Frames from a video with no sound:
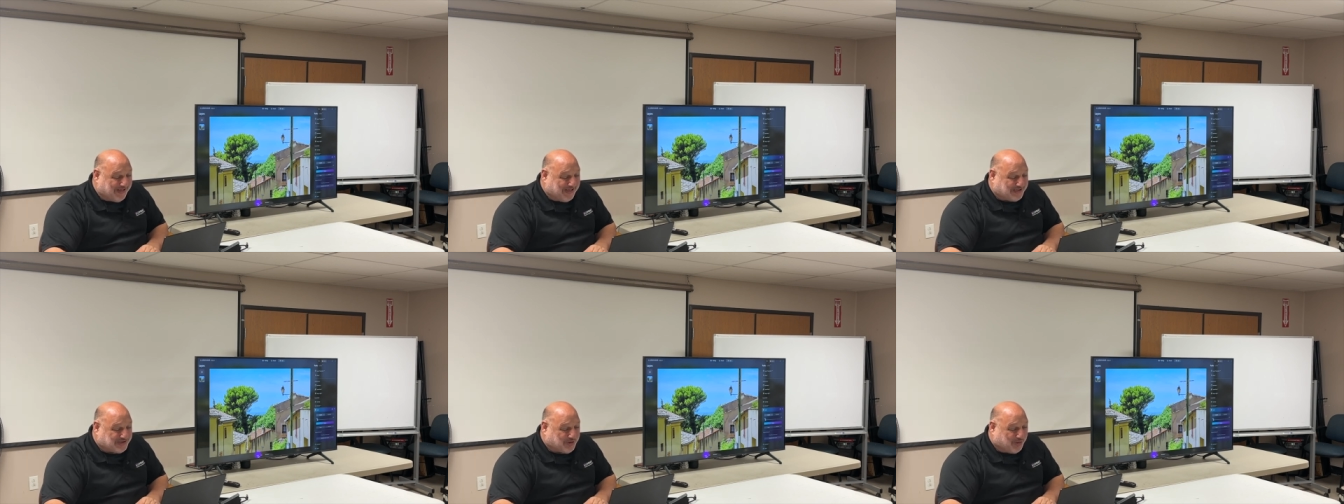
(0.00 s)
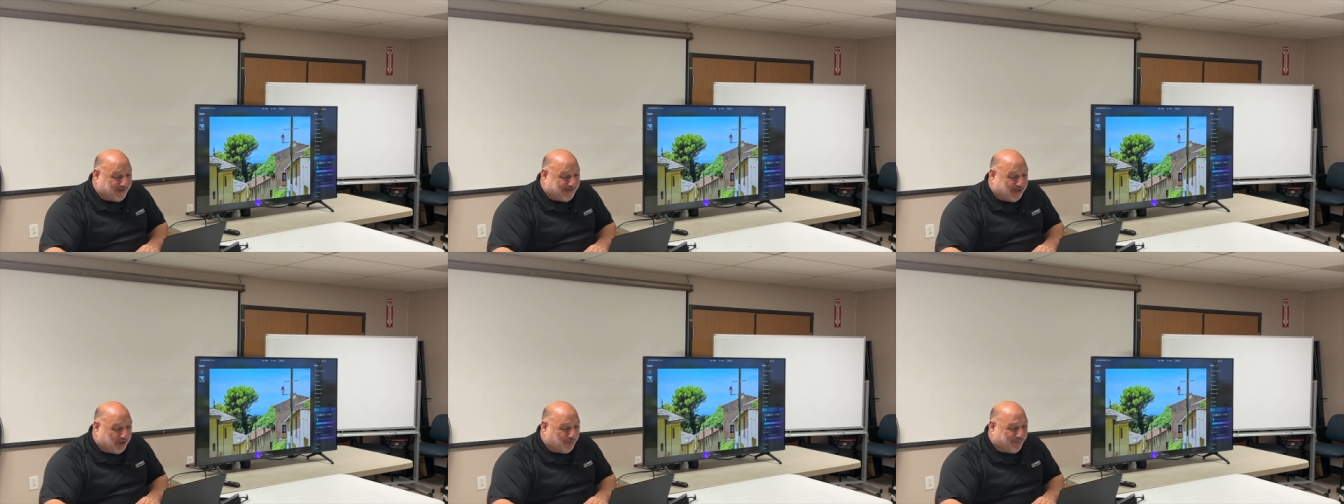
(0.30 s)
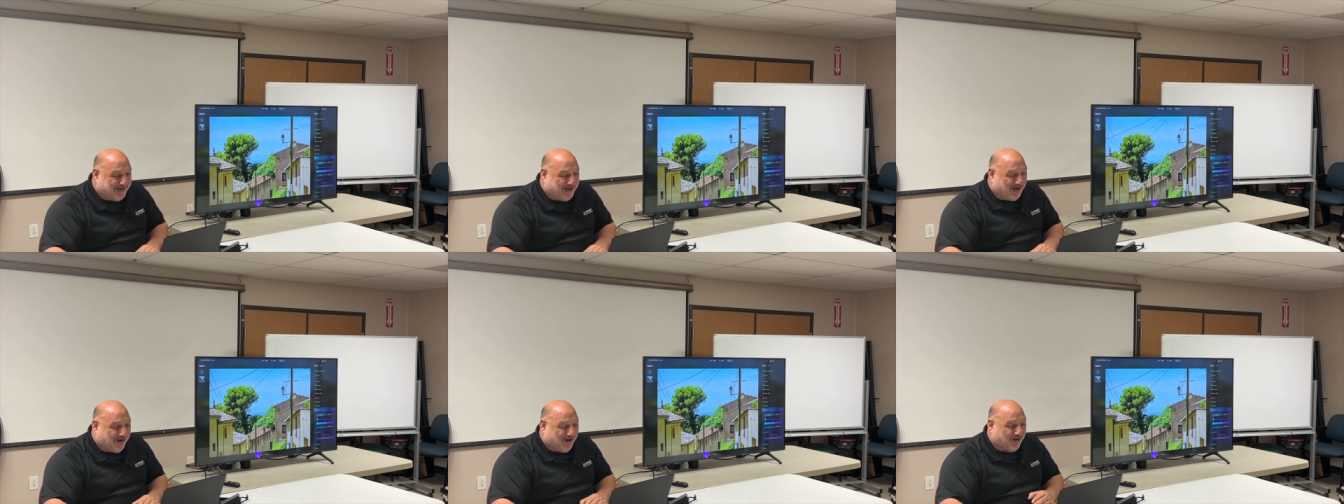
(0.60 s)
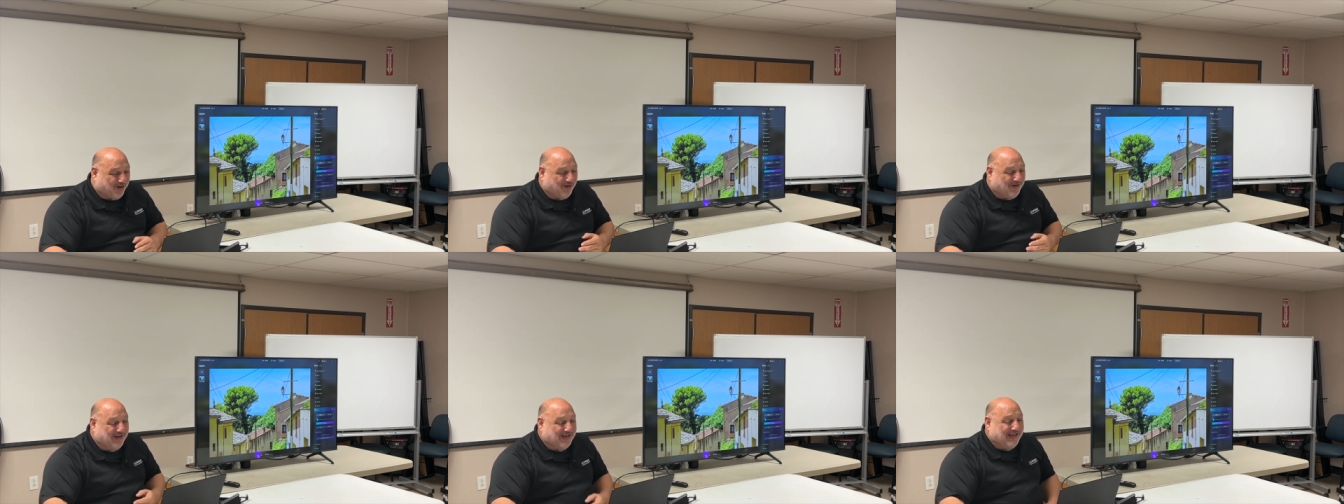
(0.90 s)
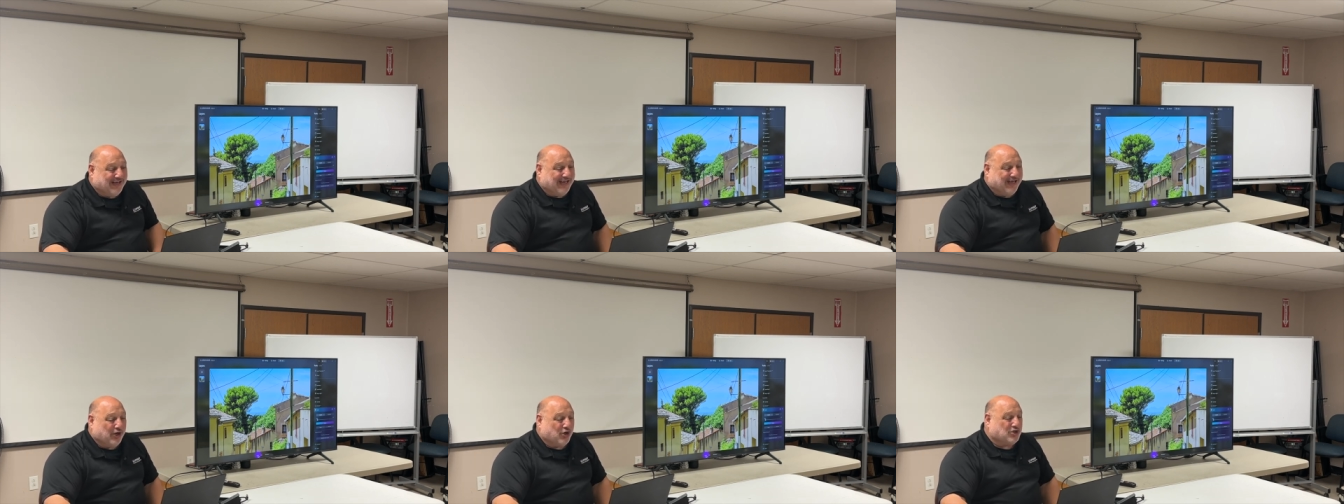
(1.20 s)
So here we are.
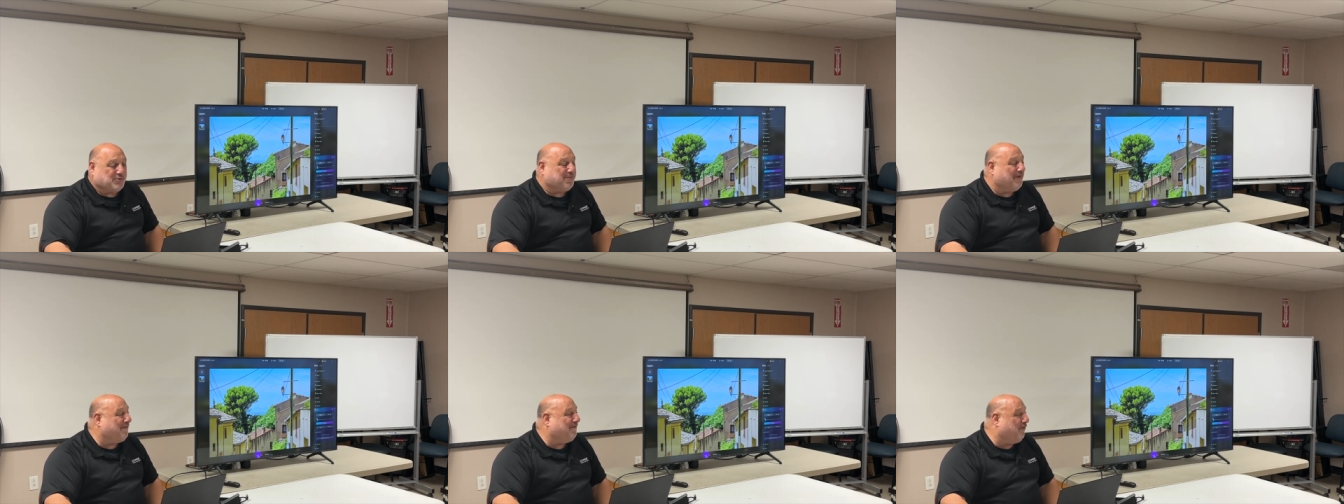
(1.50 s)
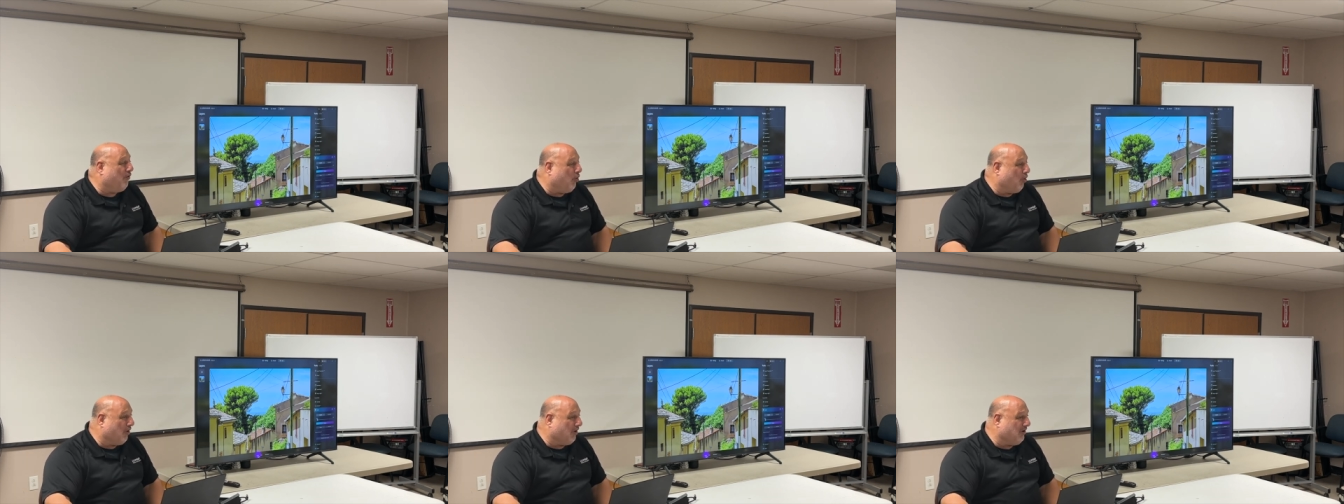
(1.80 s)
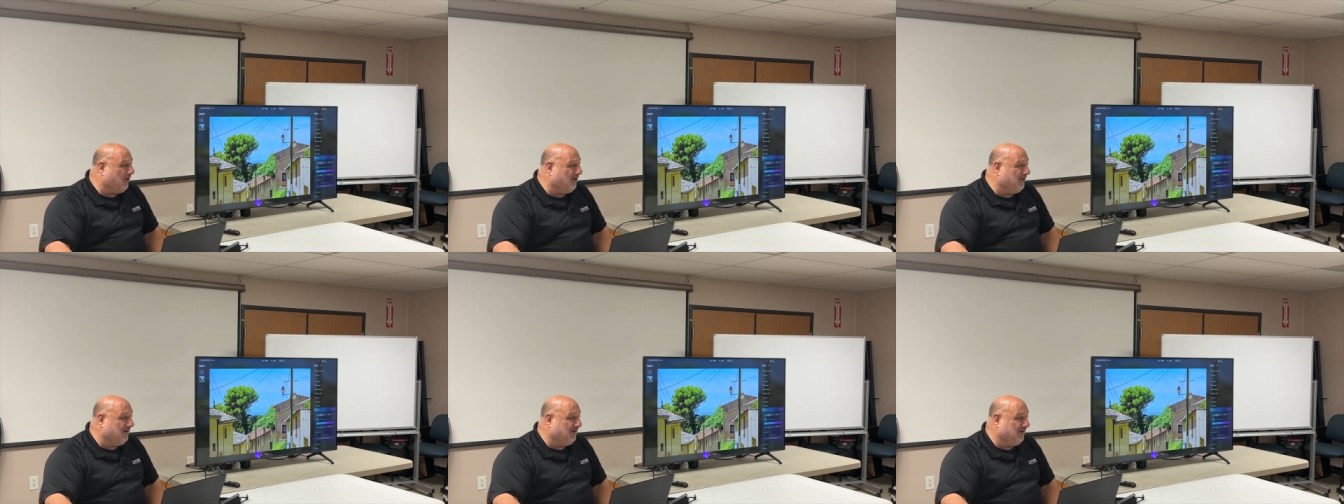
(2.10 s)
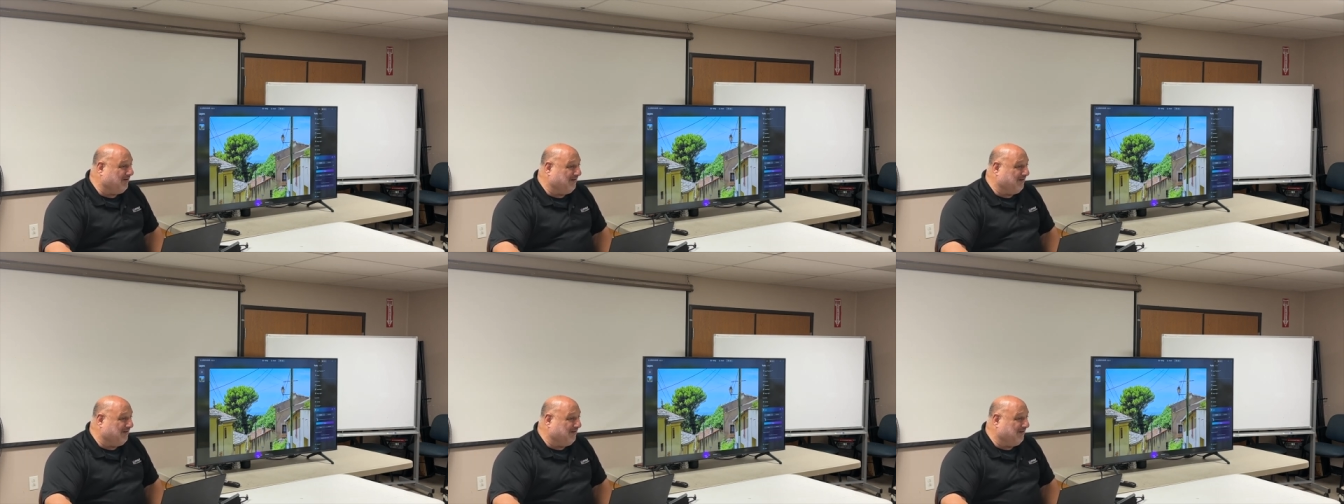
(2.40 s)
Here's before.